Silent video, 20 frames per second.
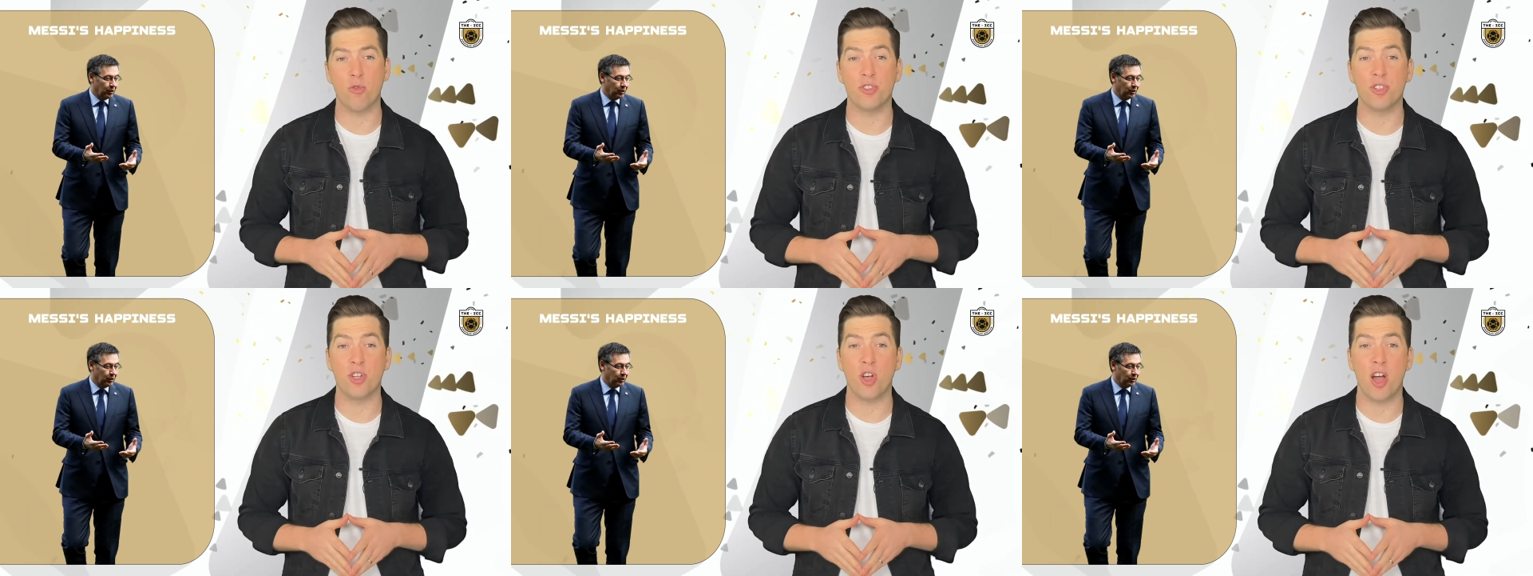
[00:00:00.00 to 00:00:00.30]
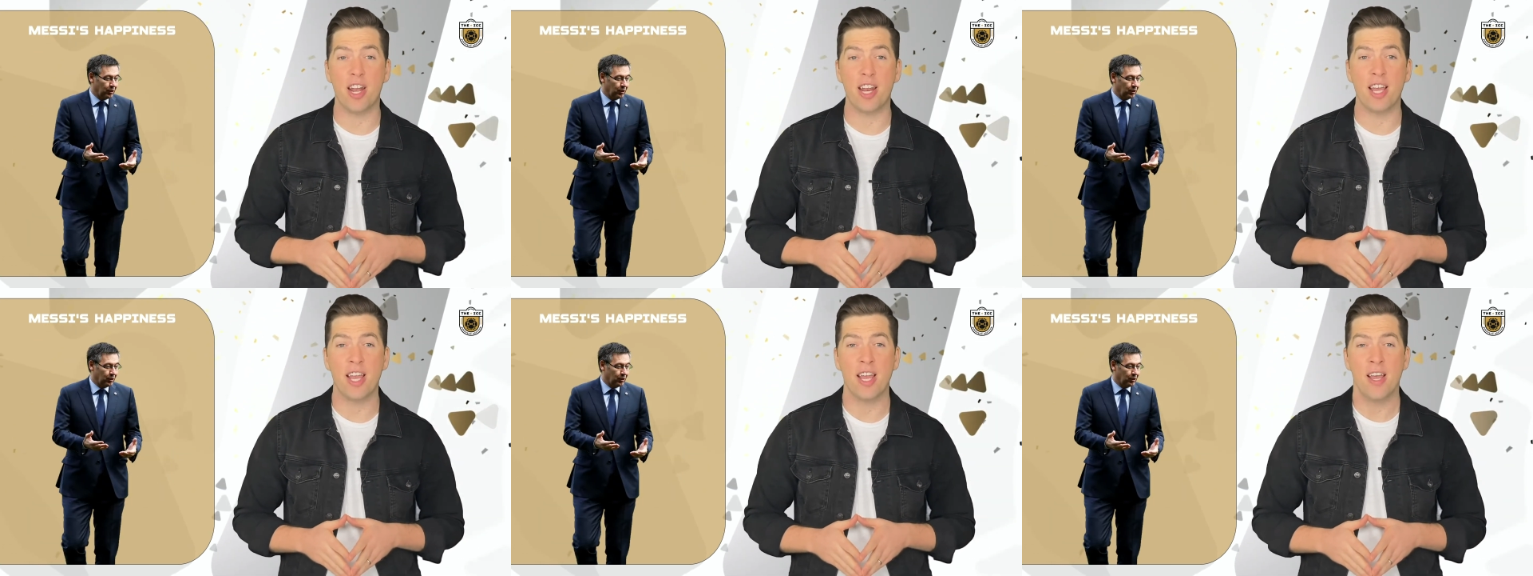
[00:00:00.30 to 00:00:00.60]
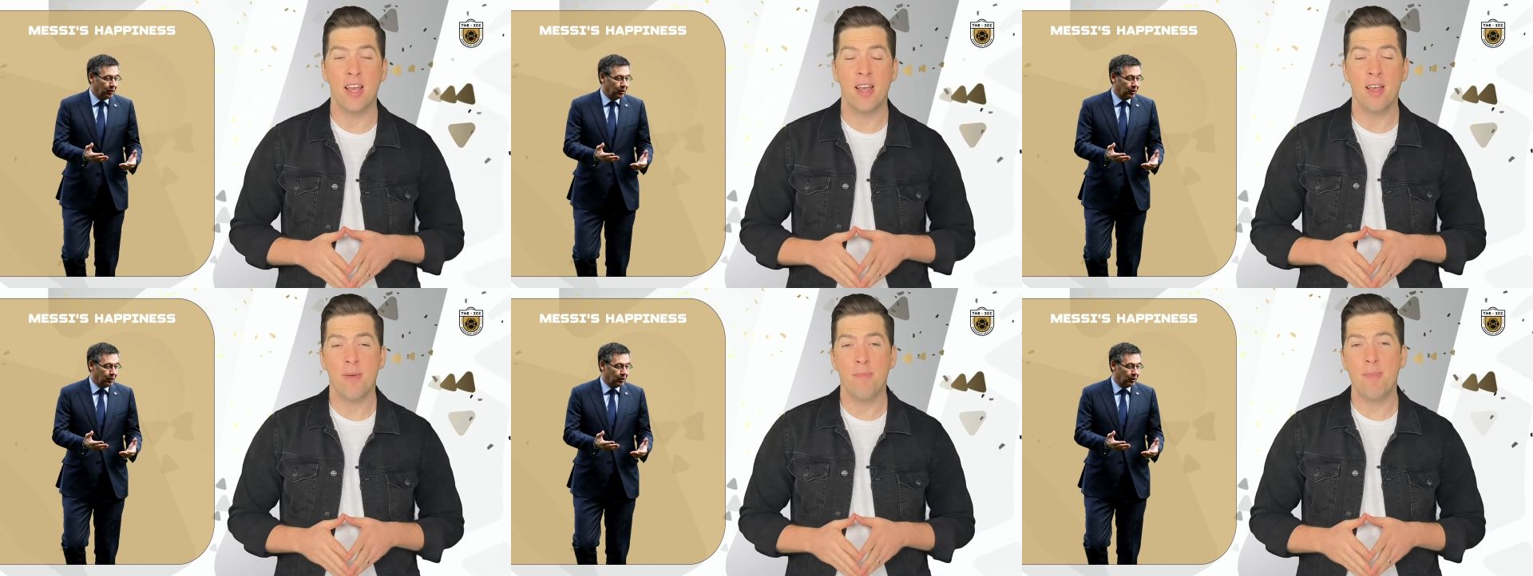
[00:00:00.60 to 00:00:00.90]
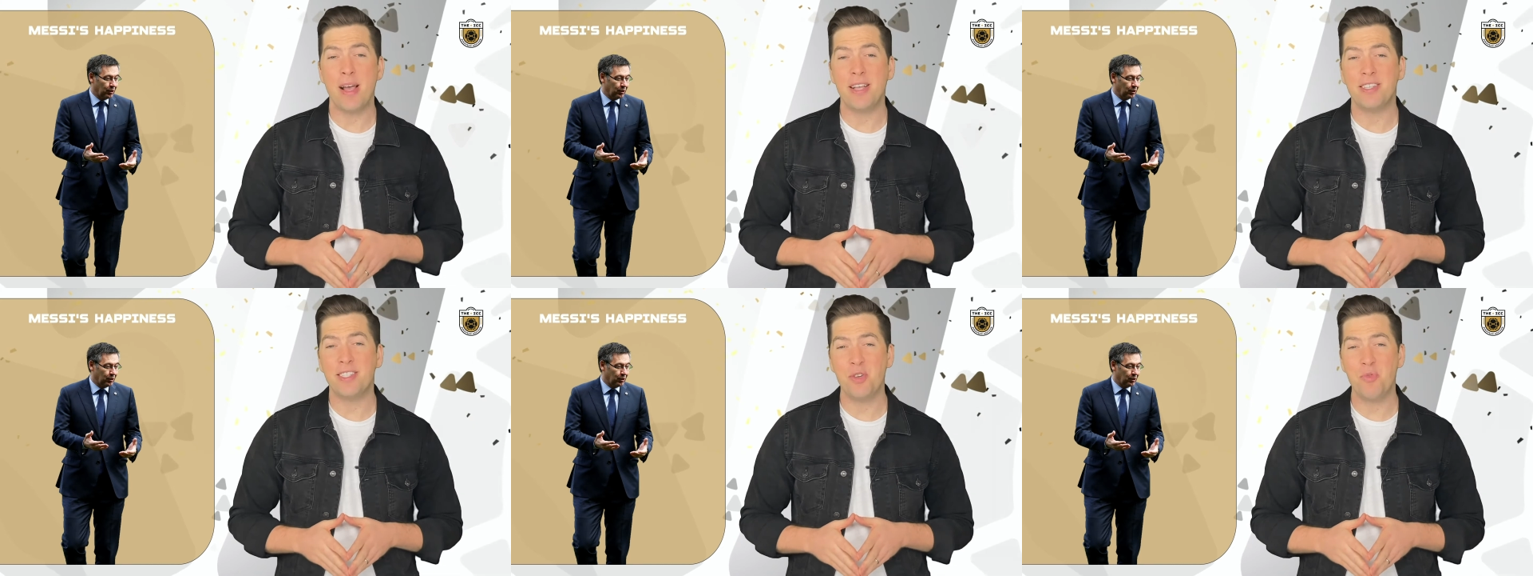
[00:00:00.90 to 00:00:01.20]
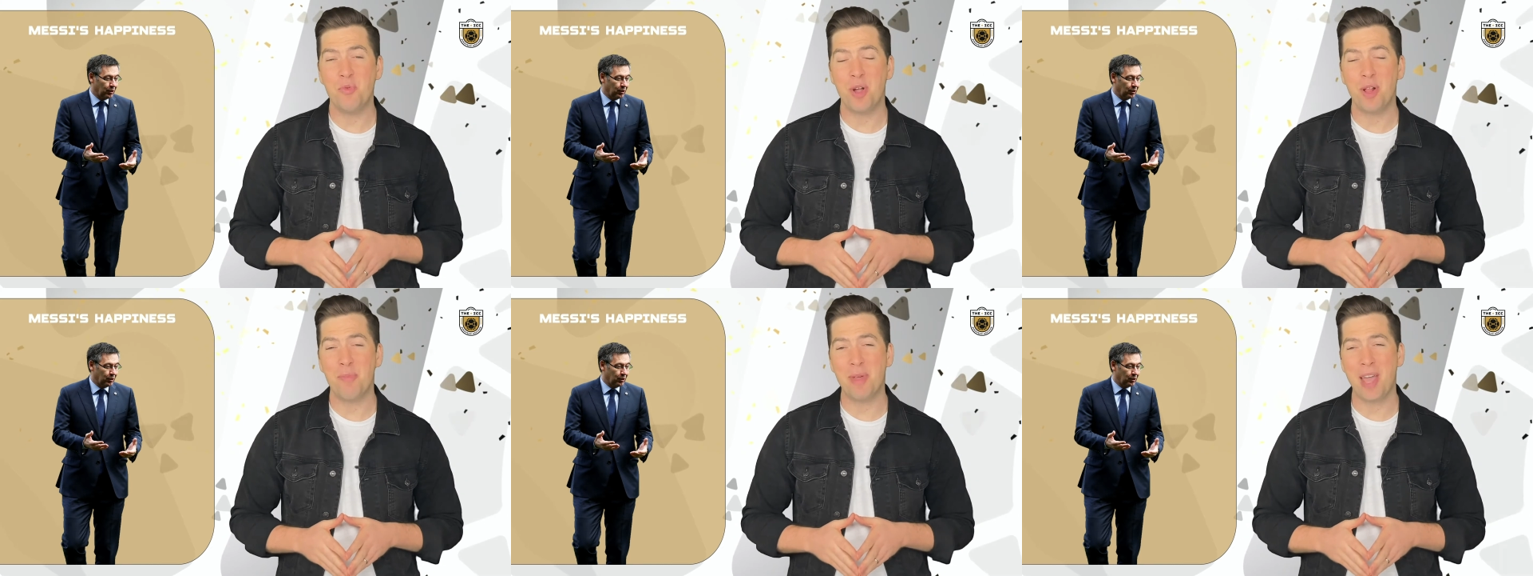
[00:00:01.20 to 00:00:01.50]
resigning, Messi
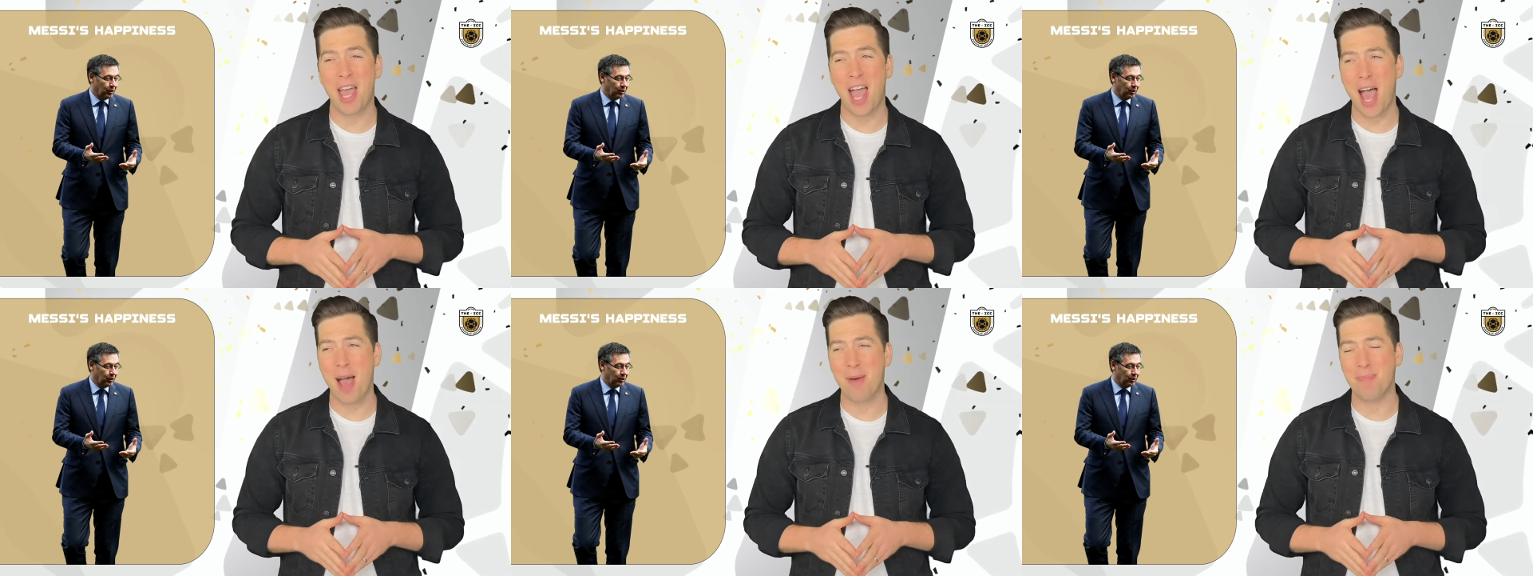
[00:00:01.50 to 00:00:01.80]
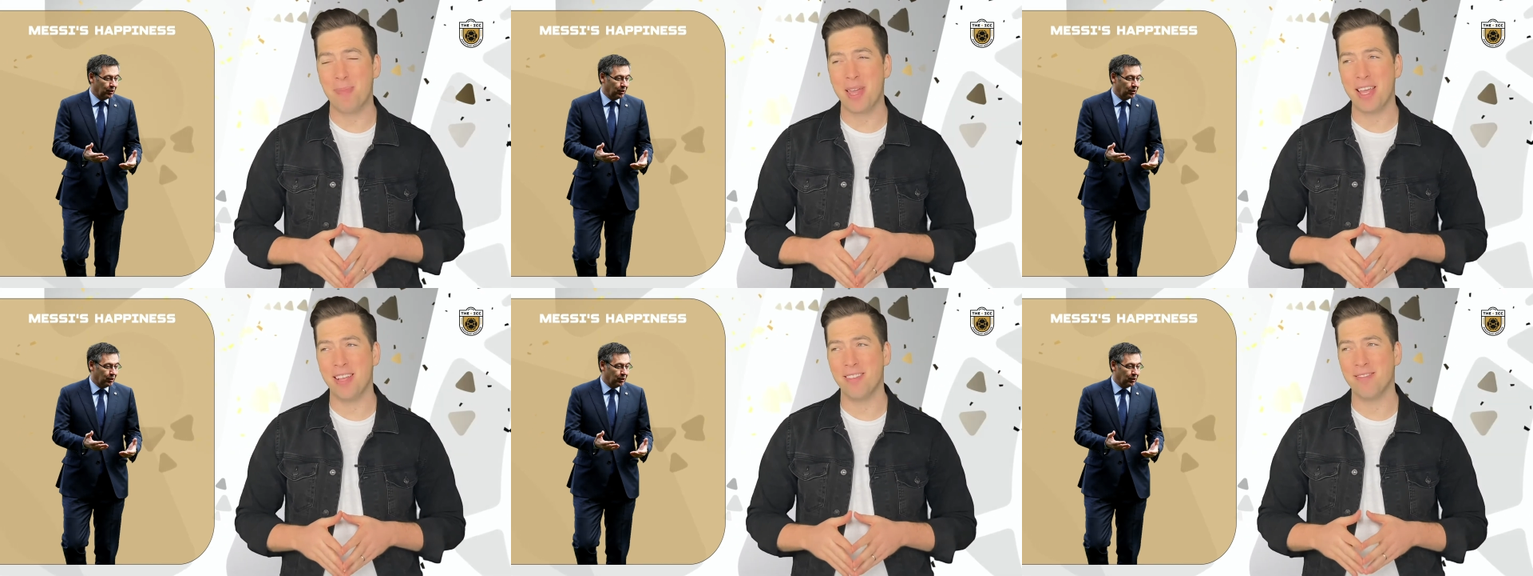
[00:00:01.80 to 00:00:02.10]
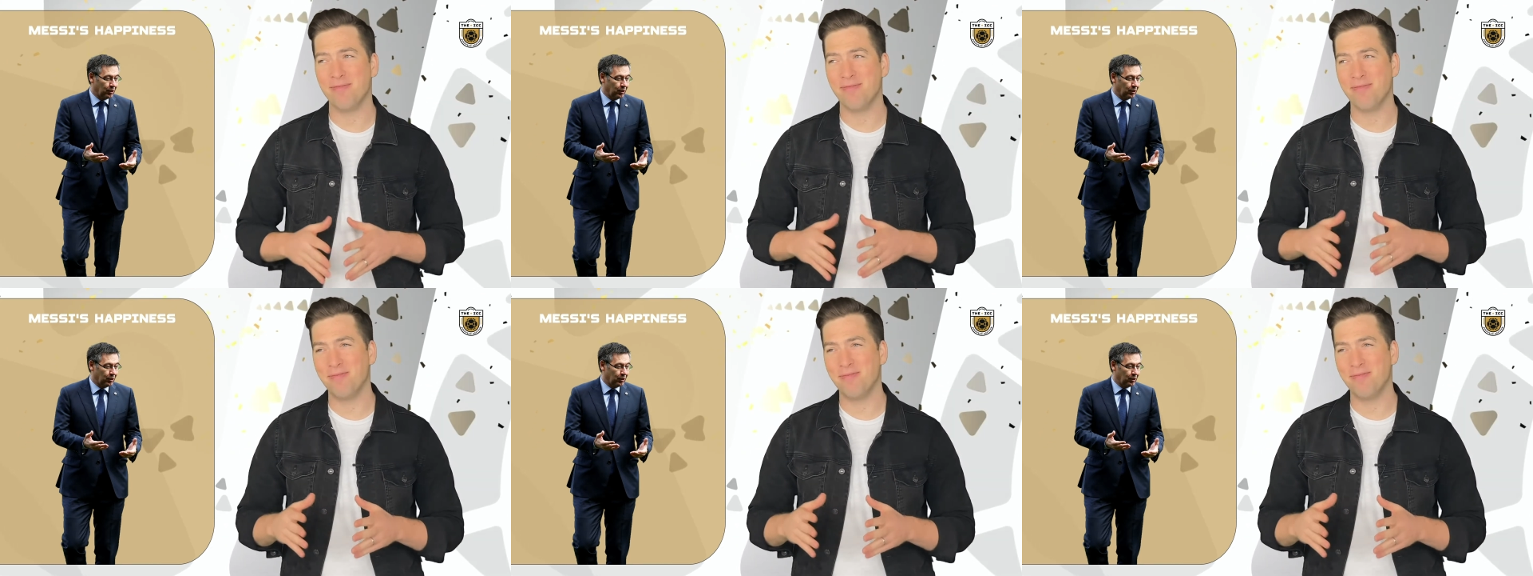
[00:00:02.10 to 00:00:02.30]
will be happier.